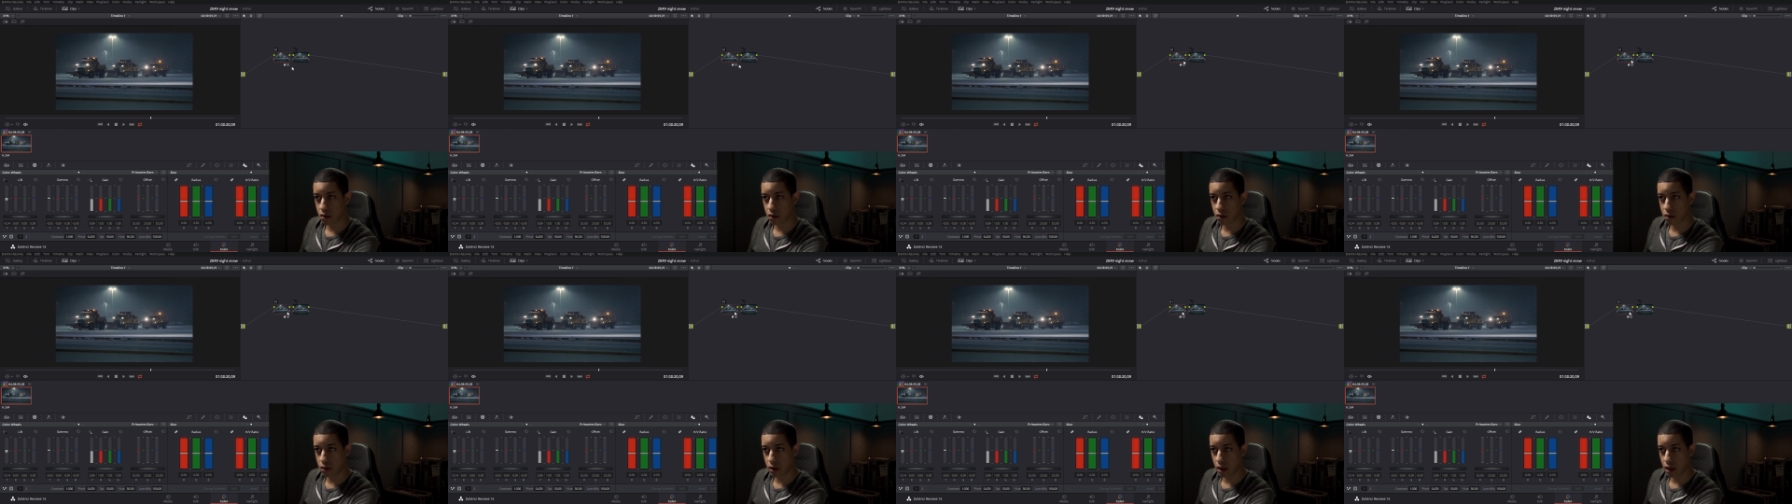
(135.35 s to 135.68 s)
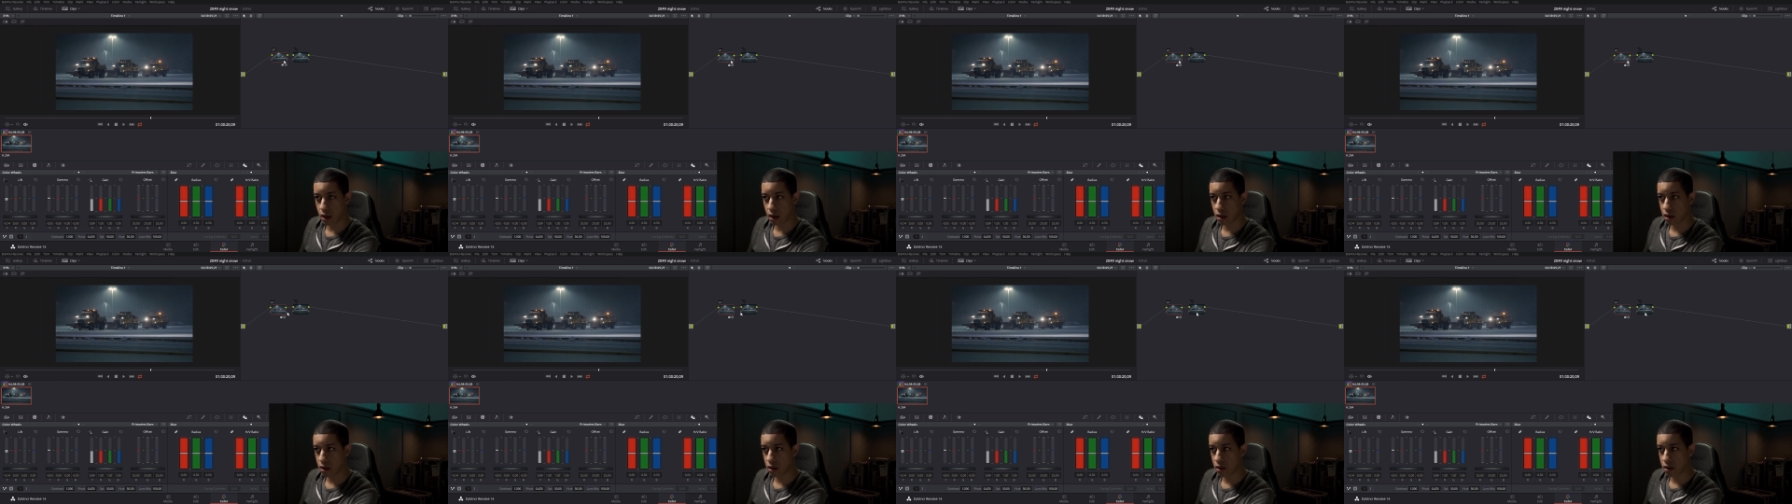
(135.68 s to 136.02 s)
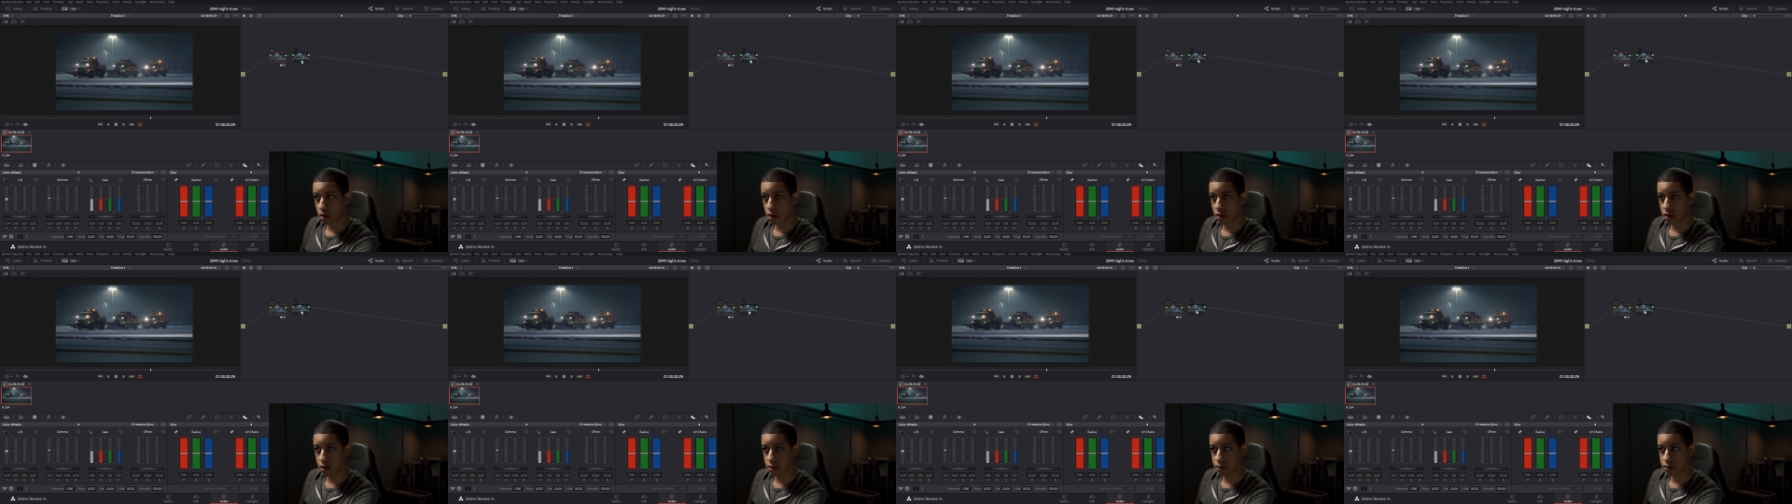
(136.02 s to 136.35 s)
Okay,
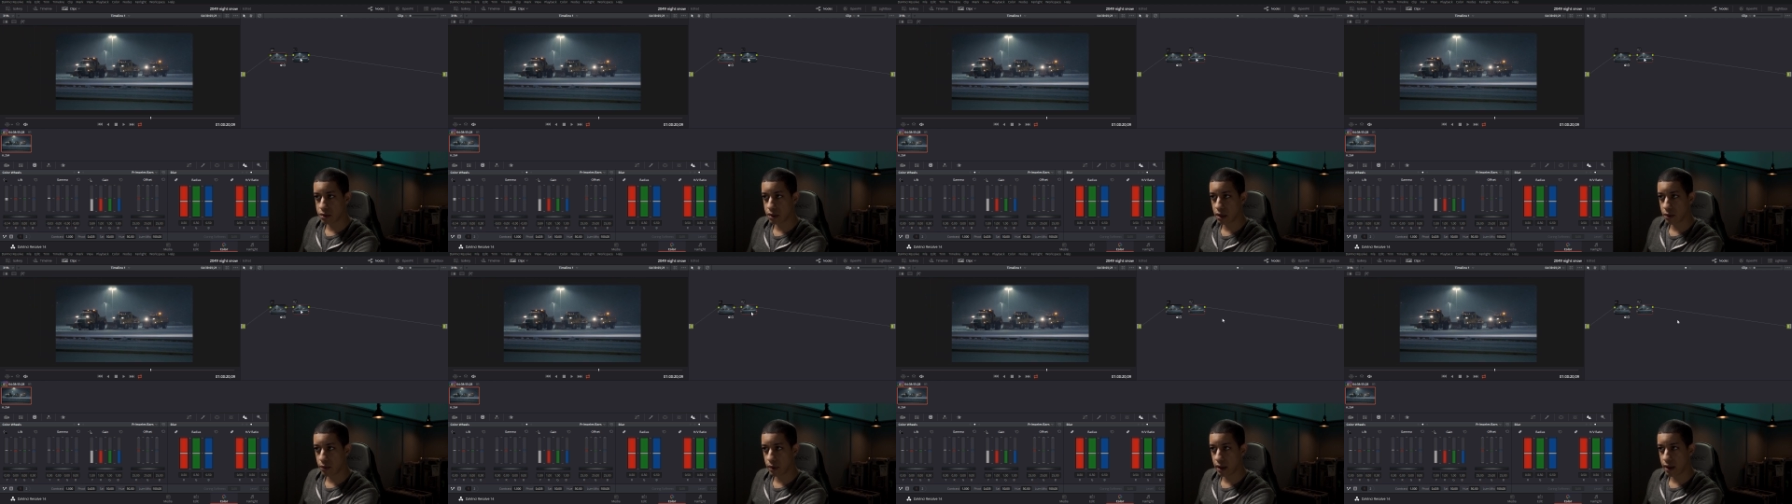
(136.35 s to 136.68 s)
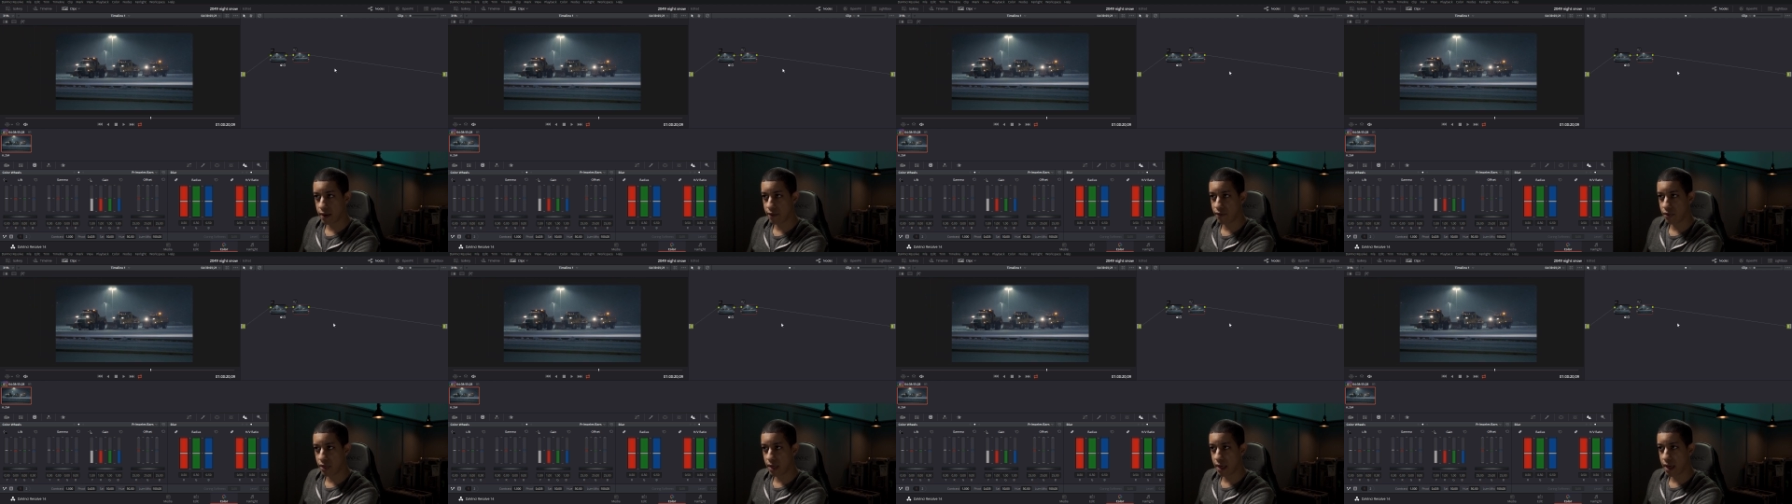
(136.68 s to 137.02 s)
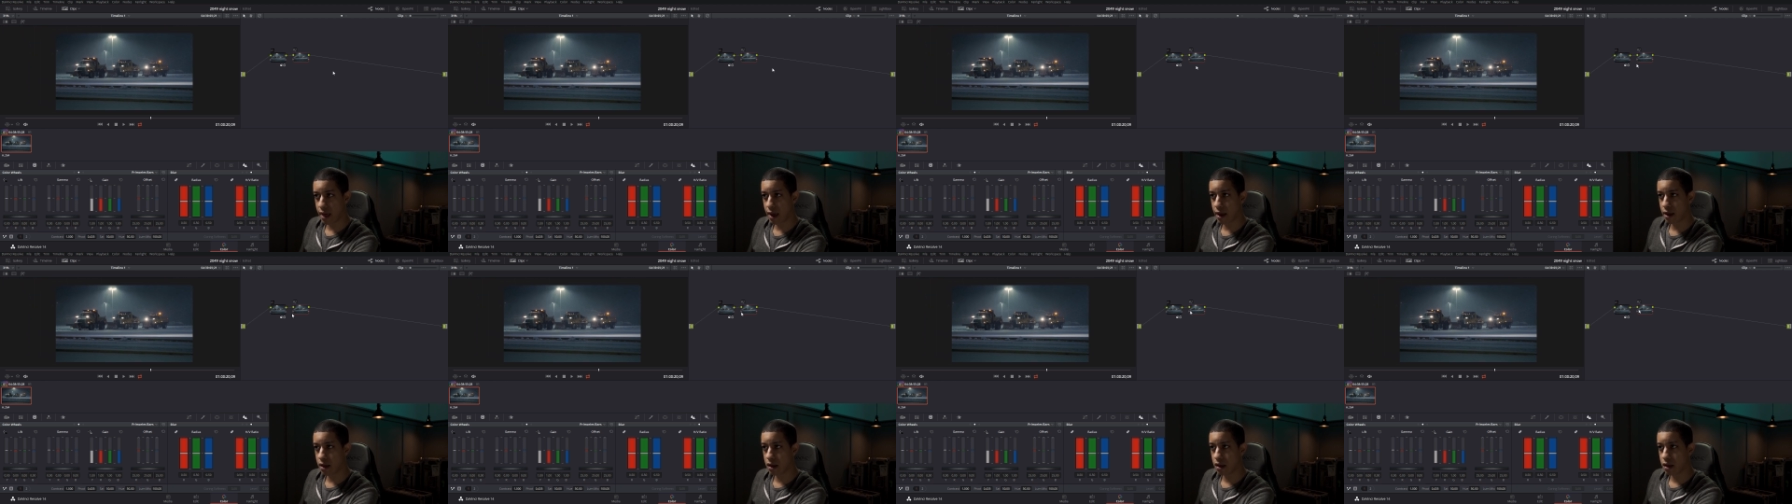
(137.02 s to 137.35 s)
so now we have
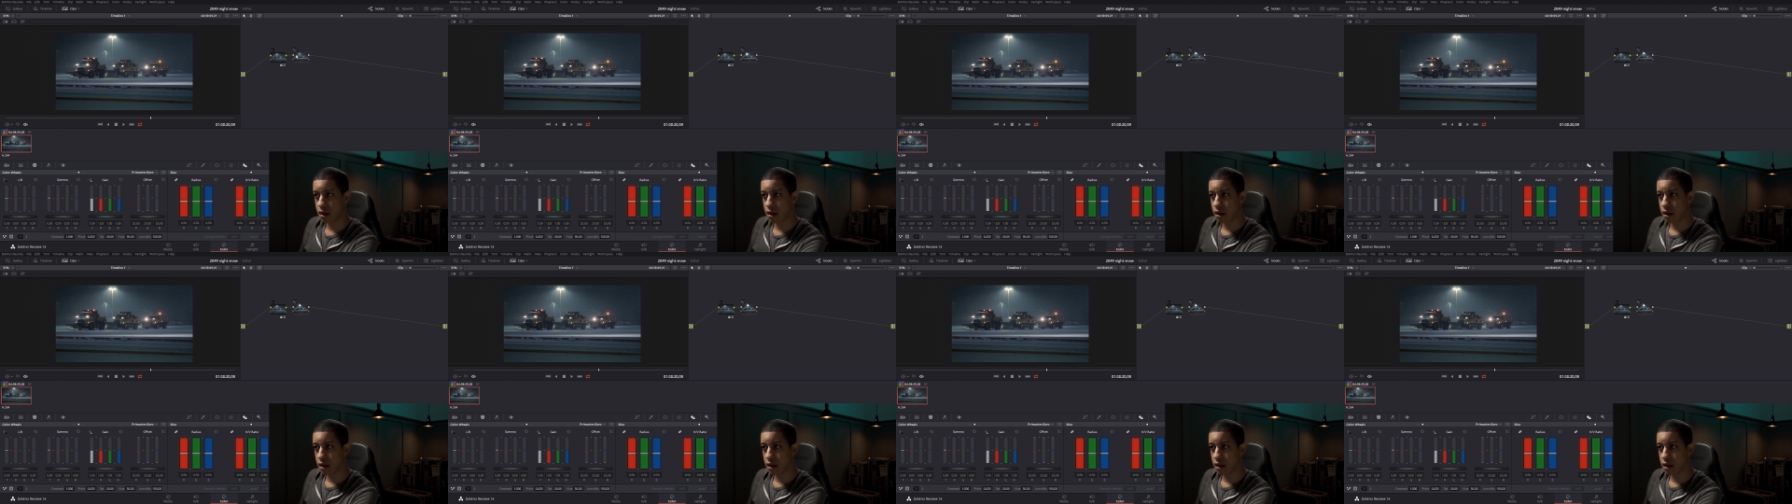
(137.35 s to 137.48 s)
that.